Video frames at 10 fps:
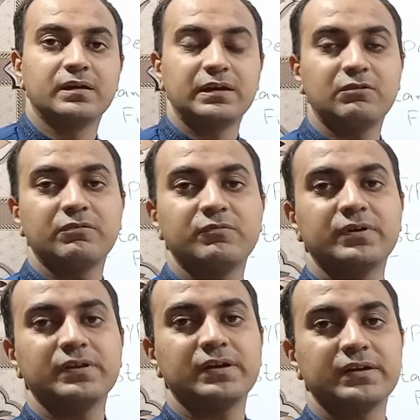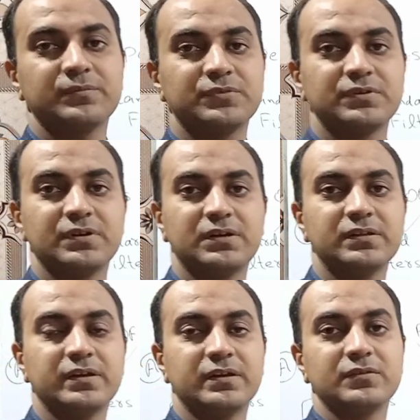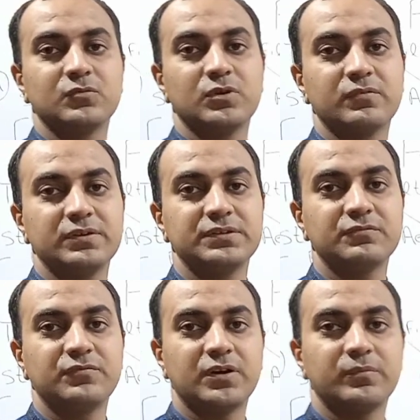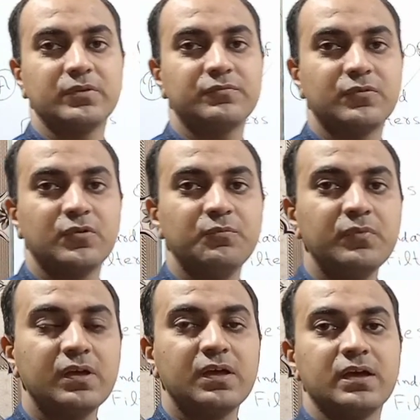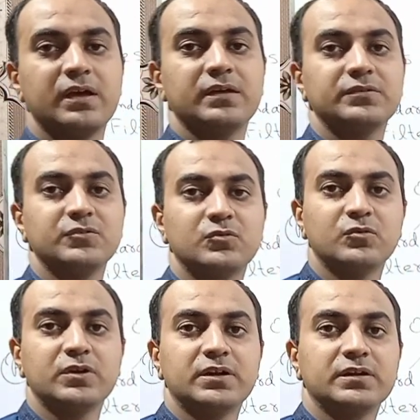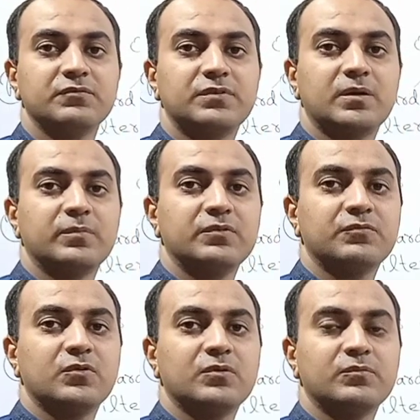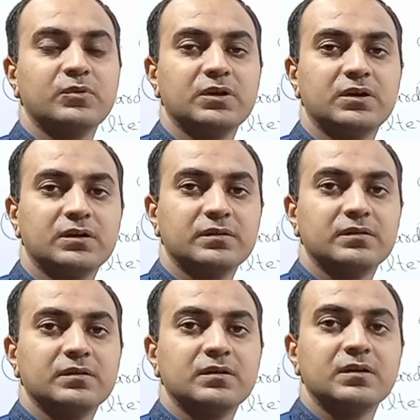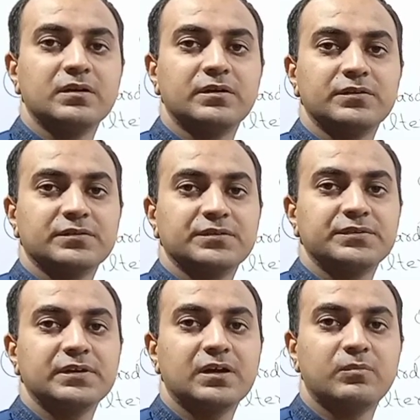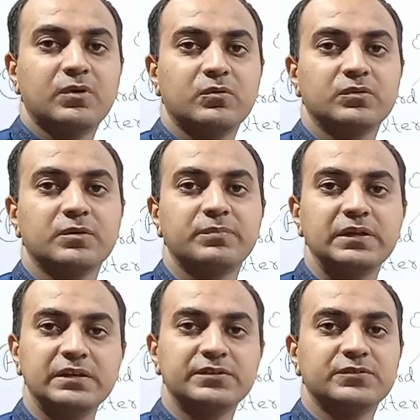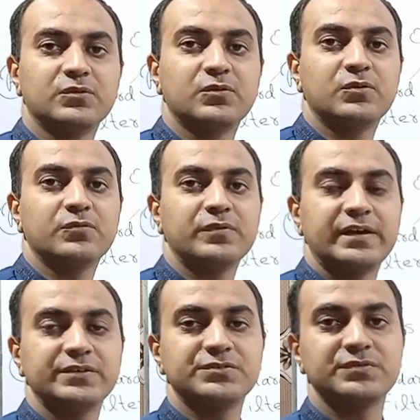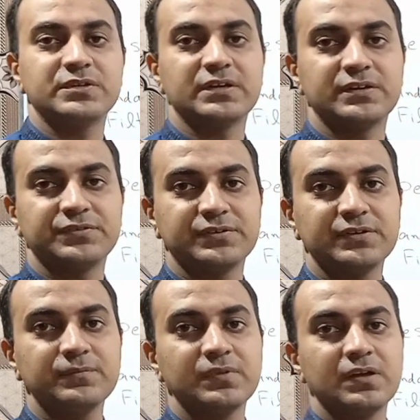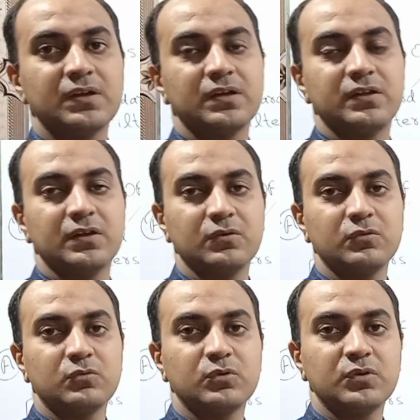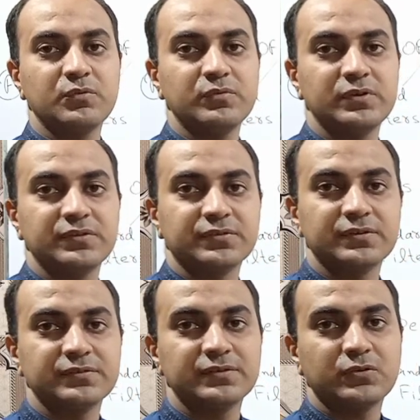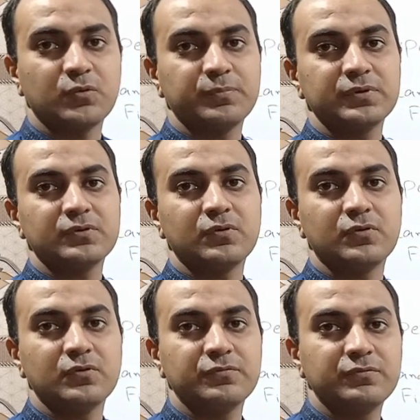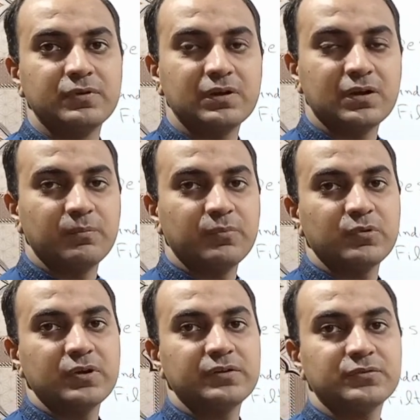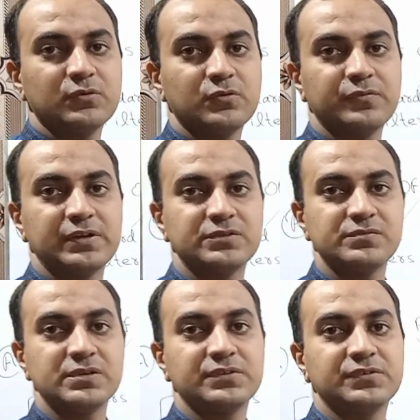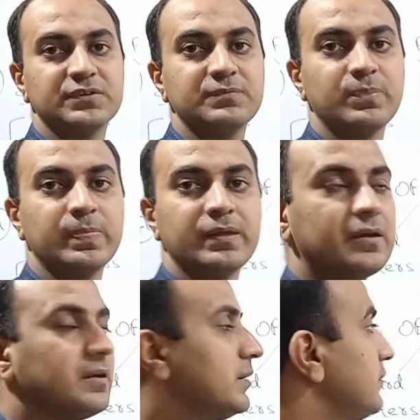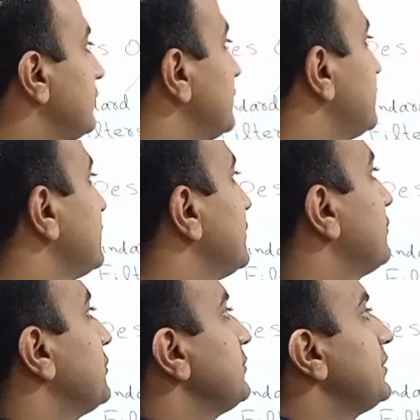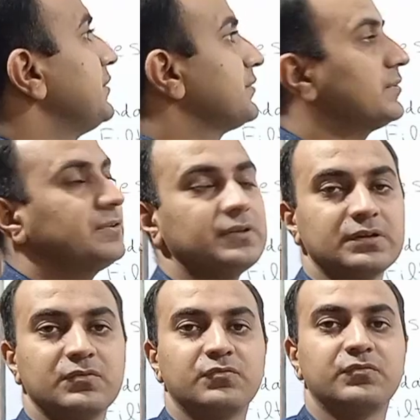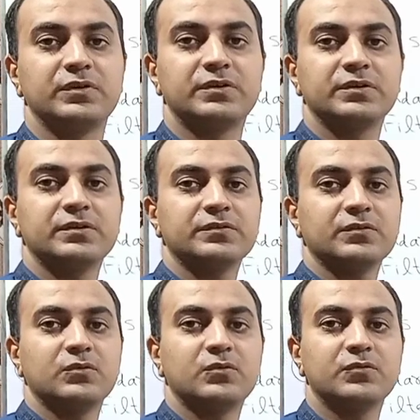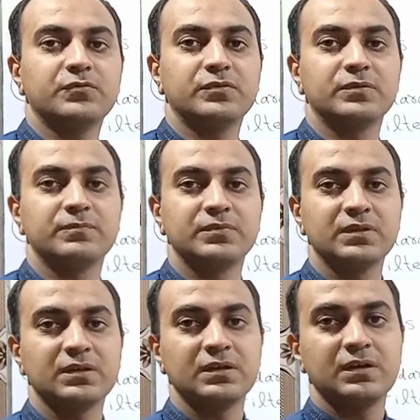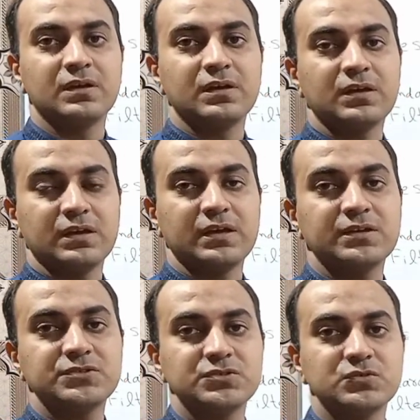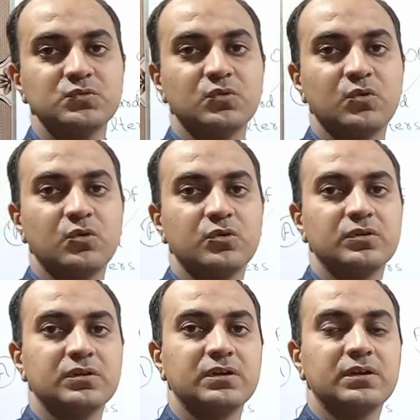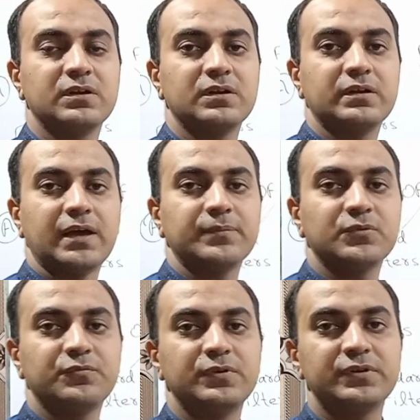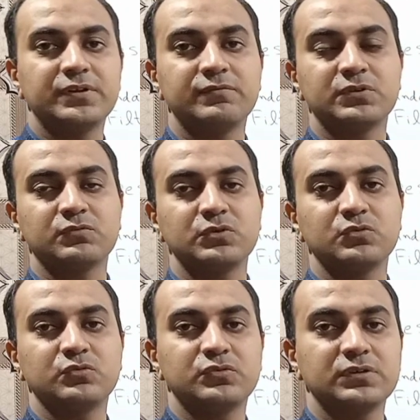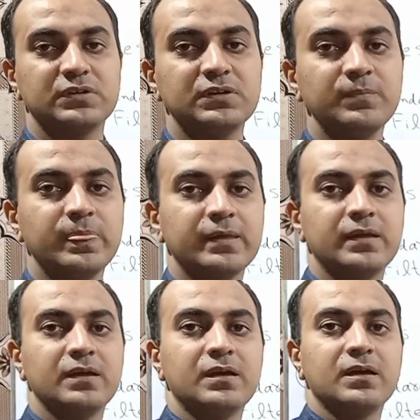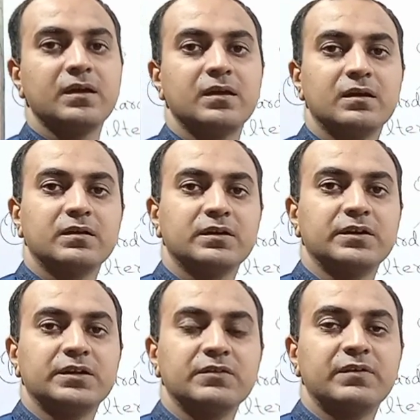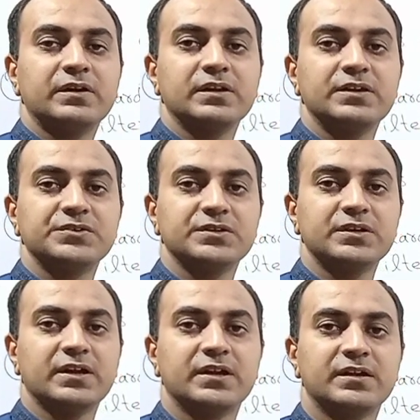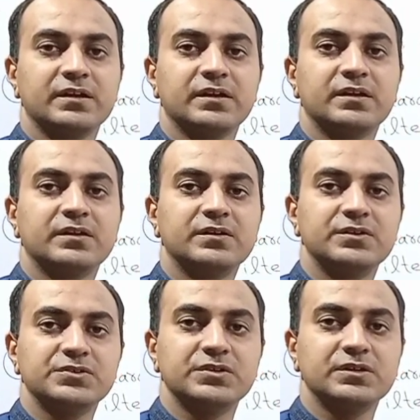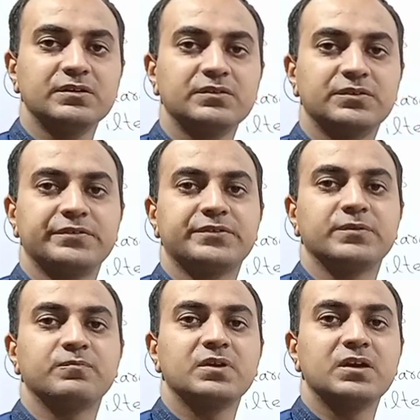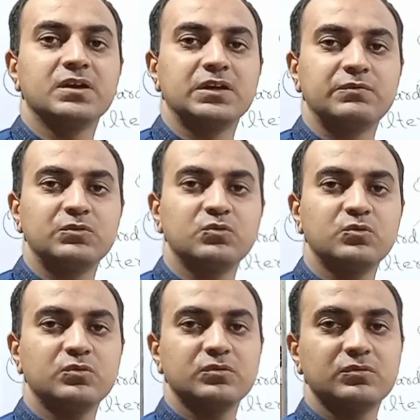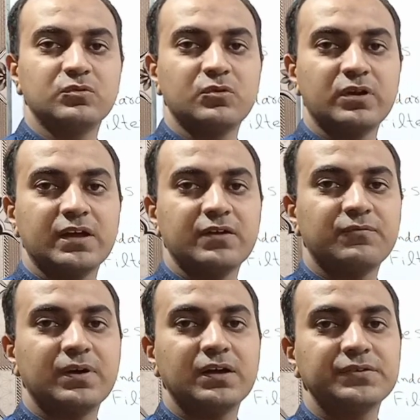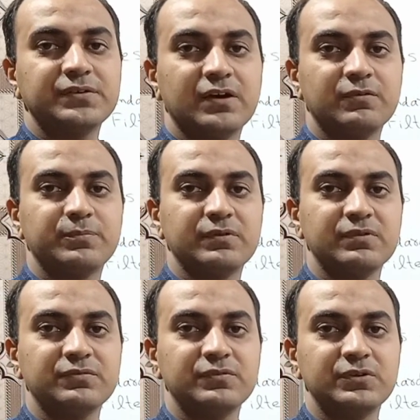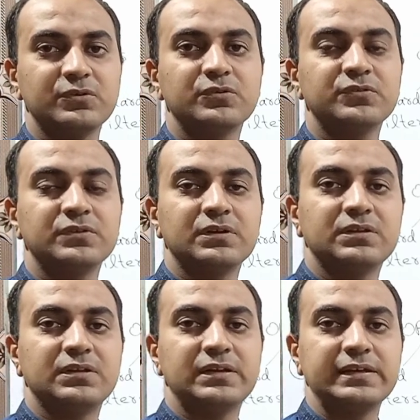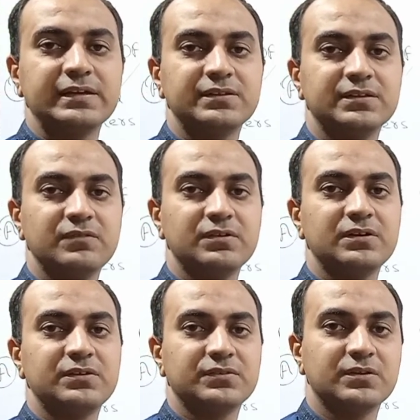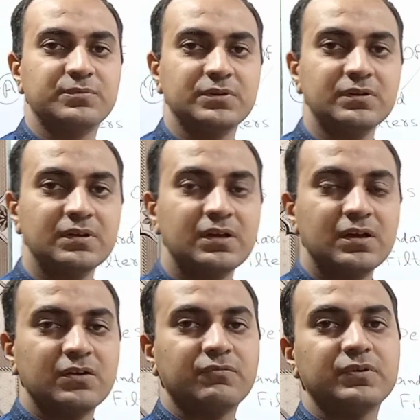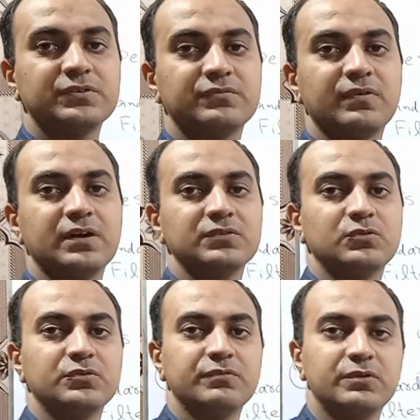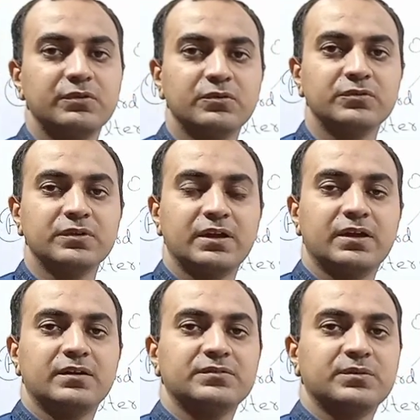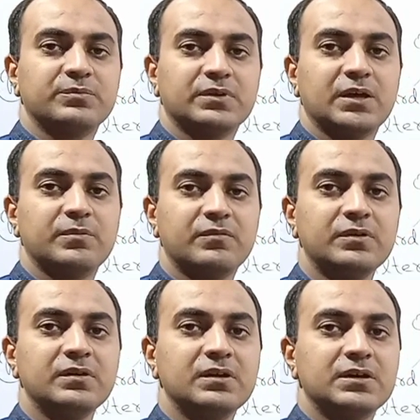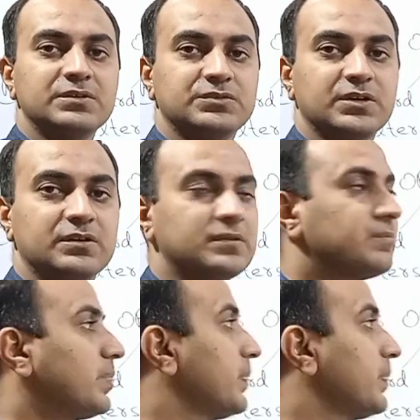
Hello everyone, I am Sajjad and you are watching Pharma Inform. As you know that in Pharma Inform we are discussing about the playlist of HVAC. Now today we will discuss the topic of components of HVAC, in which we will discuss filters of AHU or types of filter which we use in heating, ventilation and air conditioning system. If you do not have watched our previous videos, the link is given in description. First watch those videos and subscribe our channel.